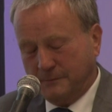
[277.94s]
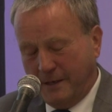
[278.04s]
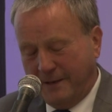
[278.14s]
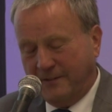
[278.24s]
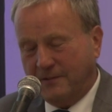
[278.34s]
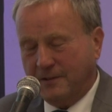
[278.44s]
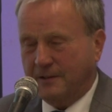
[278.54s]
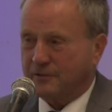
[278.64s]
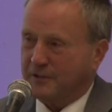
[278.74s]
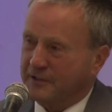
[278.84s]

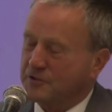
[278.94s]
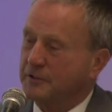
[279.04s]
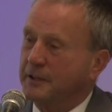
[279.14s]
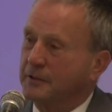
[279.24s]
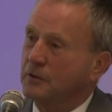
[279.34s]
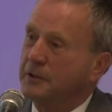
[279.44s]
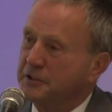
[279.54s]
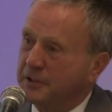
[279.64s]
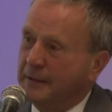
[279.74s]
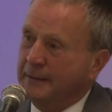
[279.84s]
AC traction
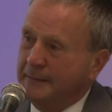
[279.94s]
technology,